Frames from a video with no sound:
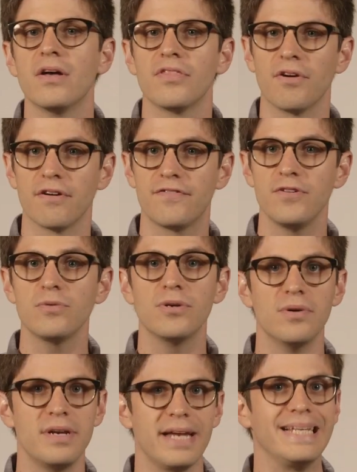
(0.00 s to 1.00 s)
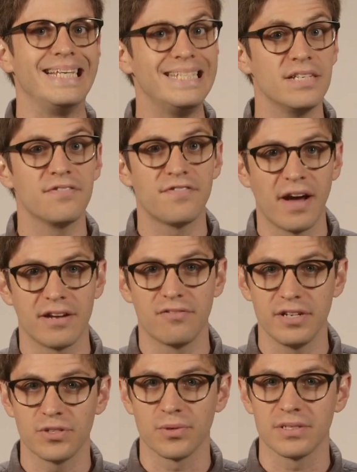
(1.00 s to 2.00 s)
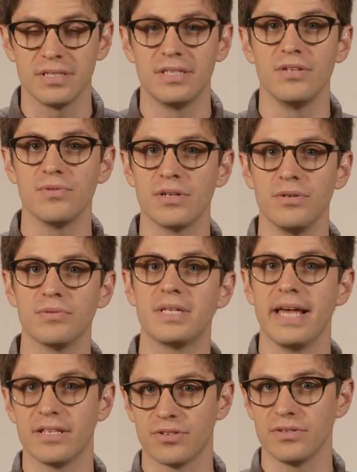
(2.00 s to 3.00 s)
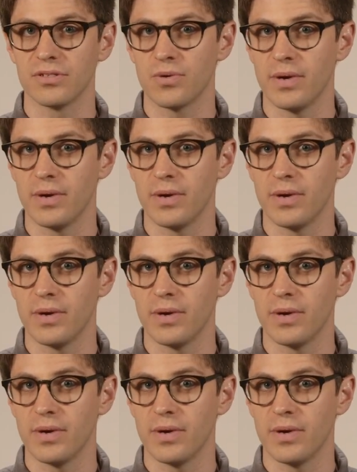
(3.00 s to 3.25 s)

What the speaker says: There are a few good and easy to find resources that you can use to answer these